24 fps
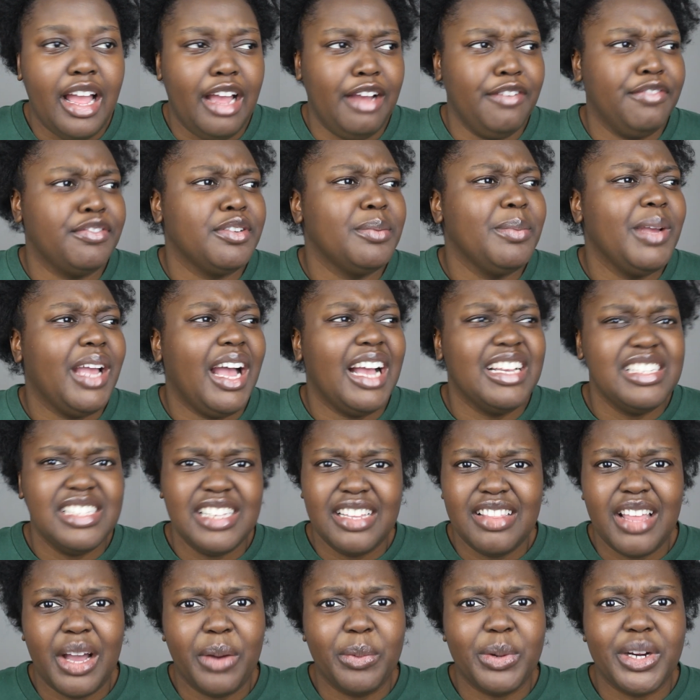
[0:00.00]

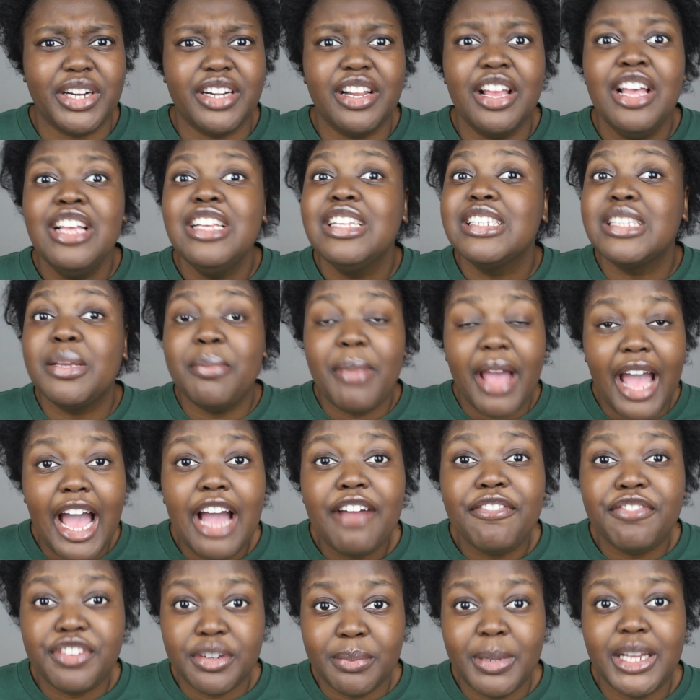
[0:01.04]
Some
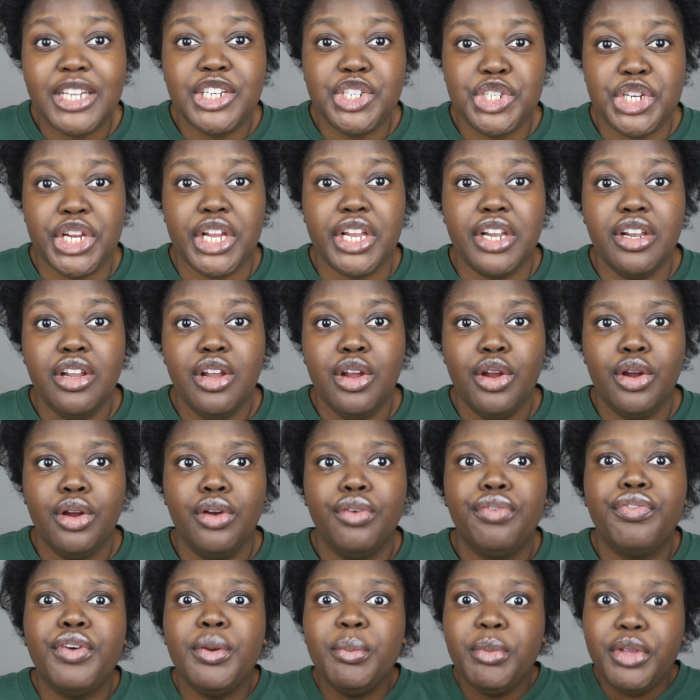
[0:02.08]
affirmation
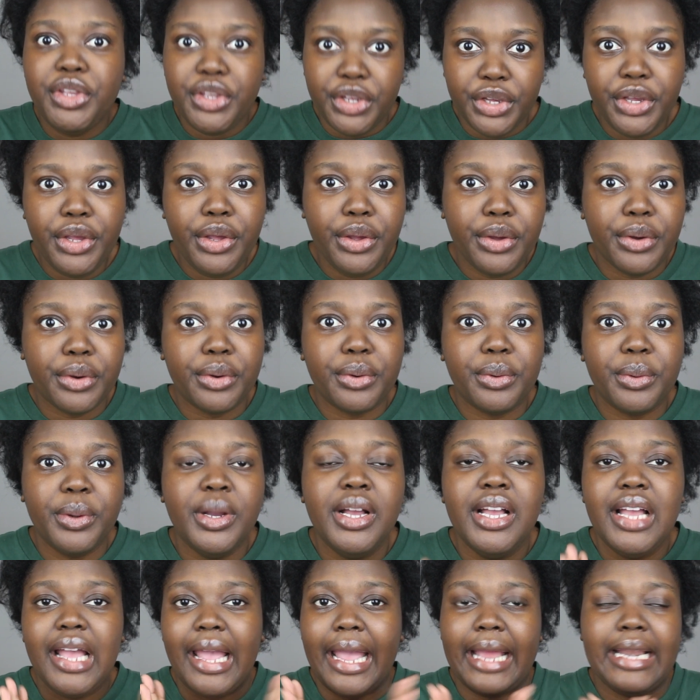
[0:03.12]
from you.
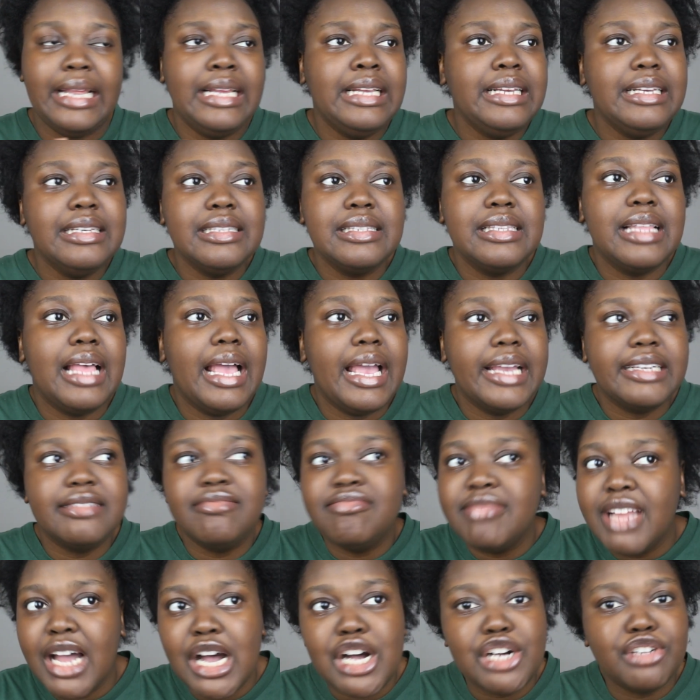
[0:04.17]
And he is like,
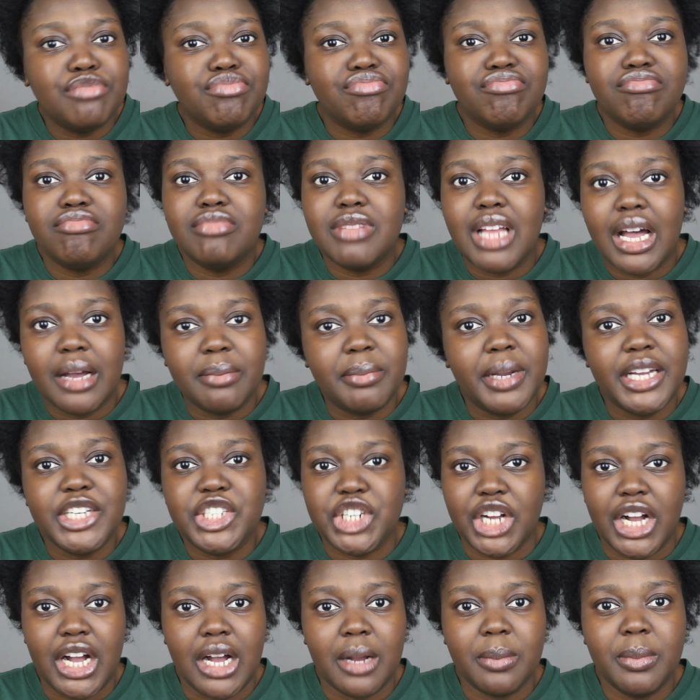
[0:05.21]
no, not my
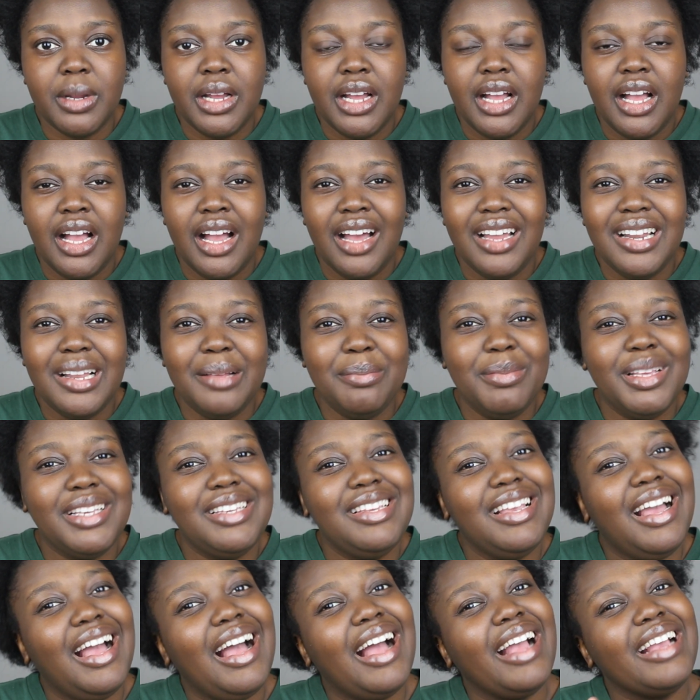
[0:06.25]
job. And I'm like,
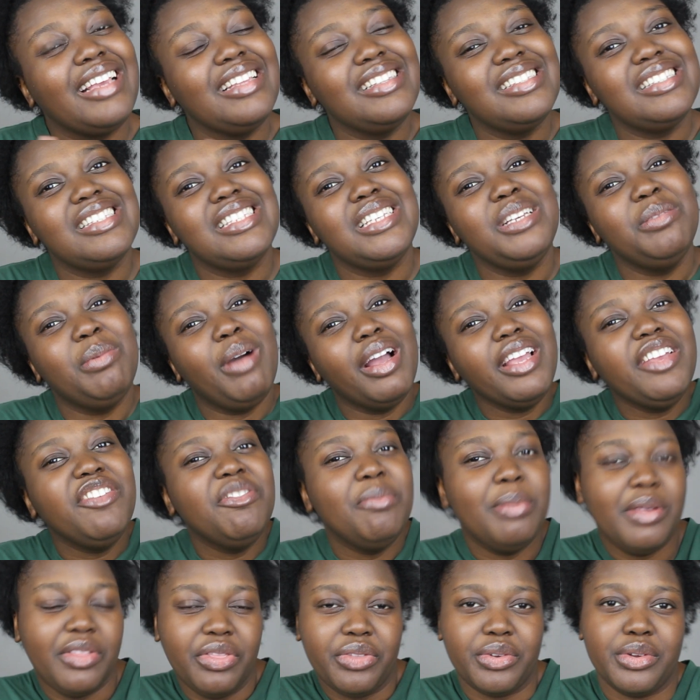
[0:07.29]
yeah, I can see why you've
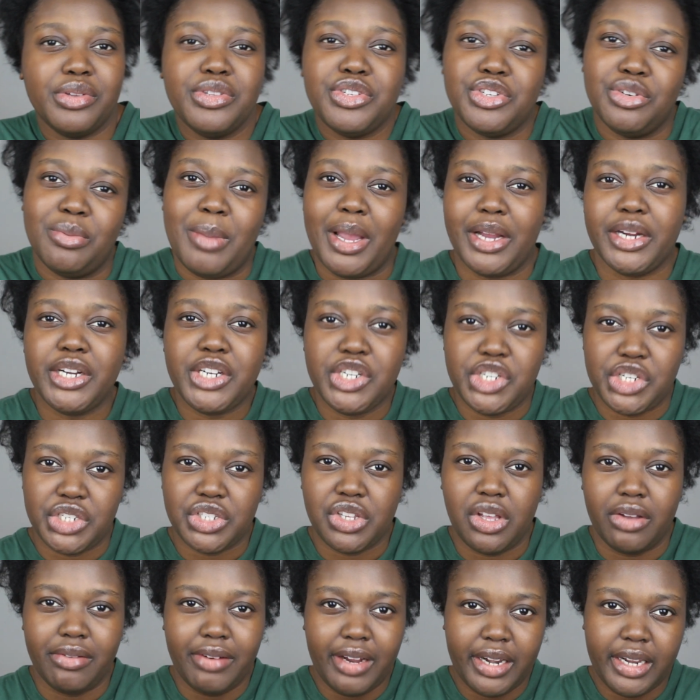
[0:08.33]
been through two marriages
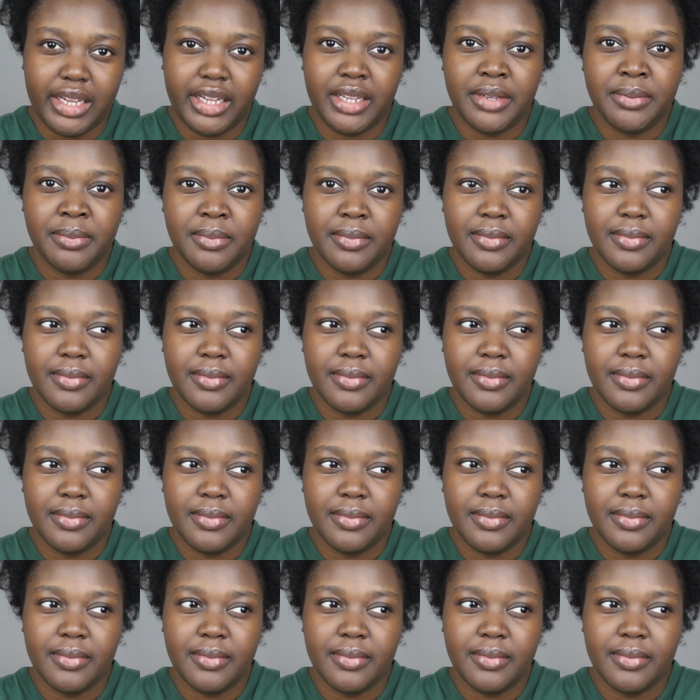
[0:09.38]
already.